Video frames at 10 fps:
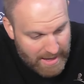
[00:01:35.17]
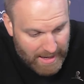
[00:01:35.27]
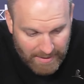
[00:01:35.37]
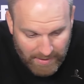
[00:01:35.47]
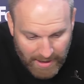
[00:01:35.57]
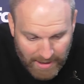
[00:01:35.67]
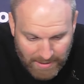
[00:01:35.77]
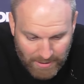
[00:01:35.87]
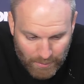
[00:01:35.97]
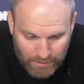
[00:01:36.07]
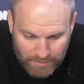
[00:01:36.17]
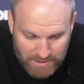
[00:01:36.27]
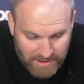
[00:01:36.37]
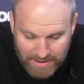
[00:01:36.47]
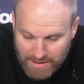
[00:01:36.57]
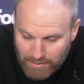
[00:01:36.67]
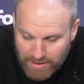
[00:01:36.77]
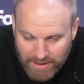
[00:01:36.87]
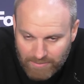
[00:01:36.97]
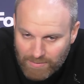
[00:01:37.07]
And then, you know, we'll just take it day by
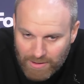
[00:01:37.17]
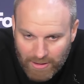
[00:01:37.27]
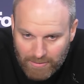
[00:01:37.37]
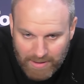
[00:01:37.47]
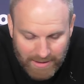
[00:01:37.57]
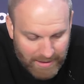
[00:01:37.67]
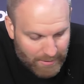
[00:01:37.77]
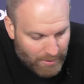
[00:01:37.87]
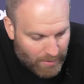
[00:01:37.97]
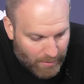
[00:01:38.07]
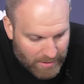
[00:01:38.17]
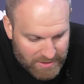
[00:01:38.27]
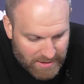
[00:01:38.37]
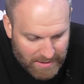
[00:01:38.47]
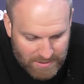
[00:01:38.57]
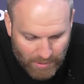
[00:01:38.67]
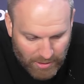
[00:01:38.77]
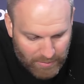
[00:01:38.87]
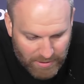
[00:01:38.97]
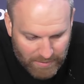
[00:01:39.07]
day. You know, I don't know where we're going to stand at
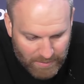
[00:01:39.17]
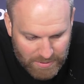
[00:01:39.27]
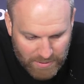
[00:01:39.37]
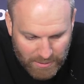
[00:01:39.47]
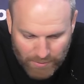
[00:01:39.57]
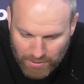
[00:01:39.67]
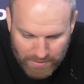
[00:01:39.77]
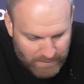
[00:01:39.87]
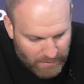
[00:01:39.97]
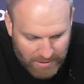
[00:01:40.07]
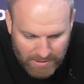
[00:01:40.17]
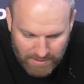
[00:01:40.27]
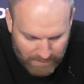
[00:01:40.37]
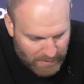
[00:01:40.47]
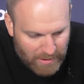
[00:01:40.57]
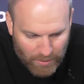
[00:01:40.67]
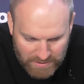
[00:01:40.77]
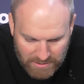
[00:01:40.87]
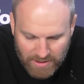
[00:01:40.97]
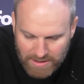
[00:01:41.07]
tomorrow, but once we get through it, we know we
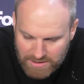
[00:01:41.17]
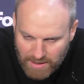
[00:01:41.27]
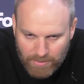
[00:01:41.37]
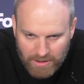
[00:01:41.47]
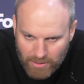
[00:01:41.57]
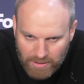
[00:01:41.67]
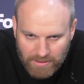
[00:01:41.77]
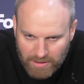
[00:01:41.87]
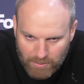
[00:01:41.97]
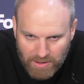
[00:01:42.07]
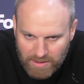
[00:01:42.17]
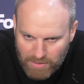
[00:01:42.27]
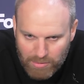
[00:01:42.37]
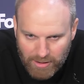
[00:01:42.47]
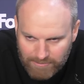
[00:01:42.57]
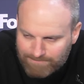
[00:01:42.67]
still got depth that can go out there and compete and be better.